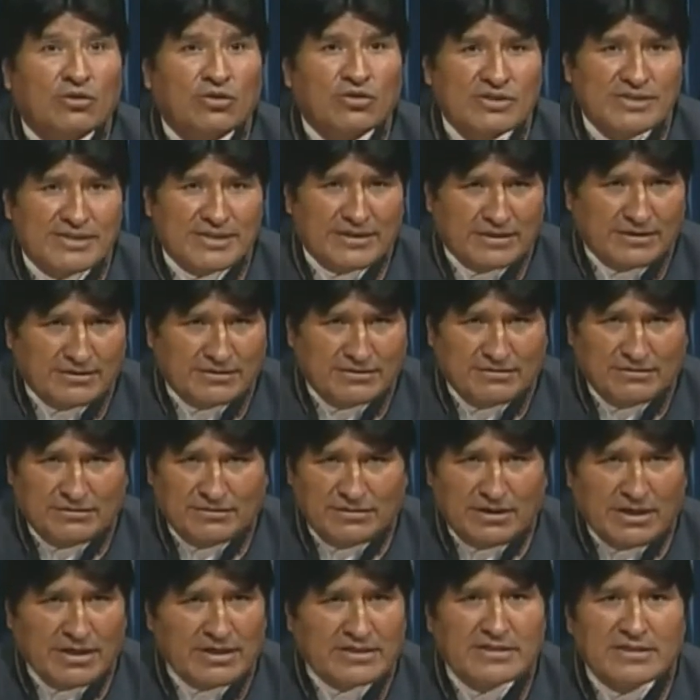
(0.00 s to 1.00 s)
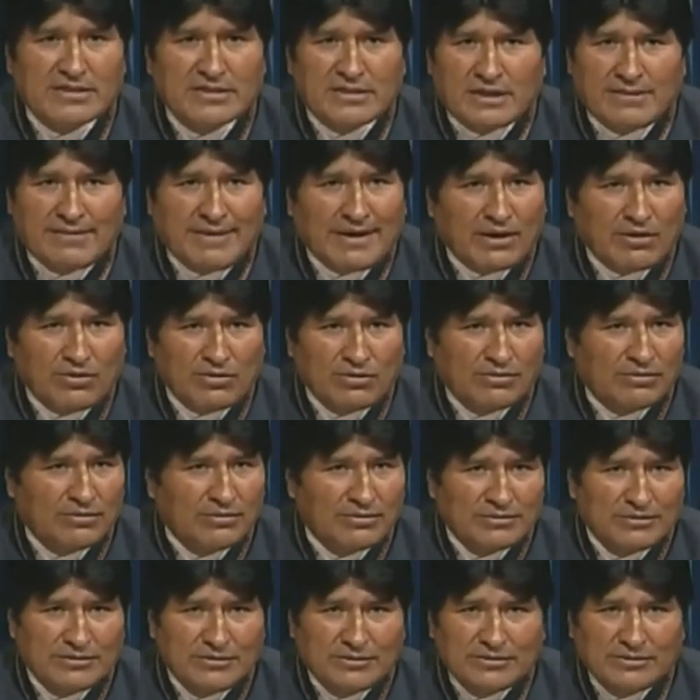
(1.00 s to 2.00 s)
changes,
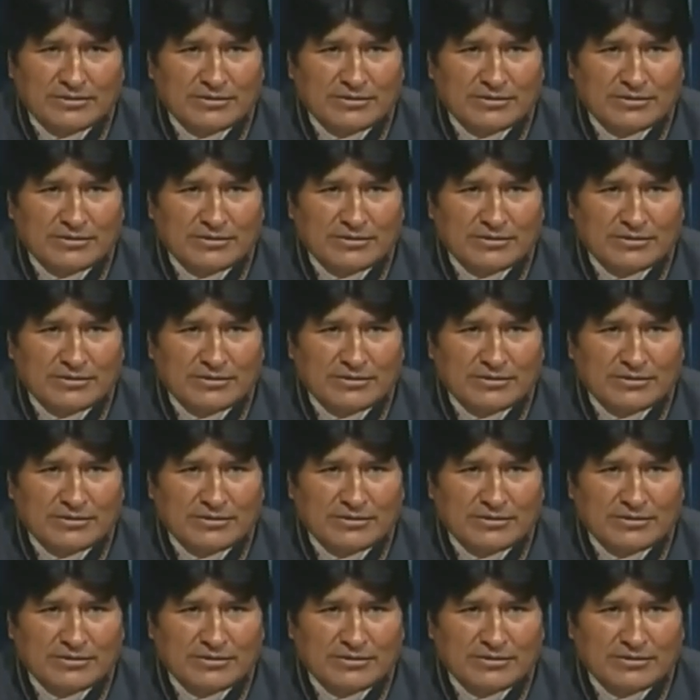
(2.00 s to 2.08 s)
people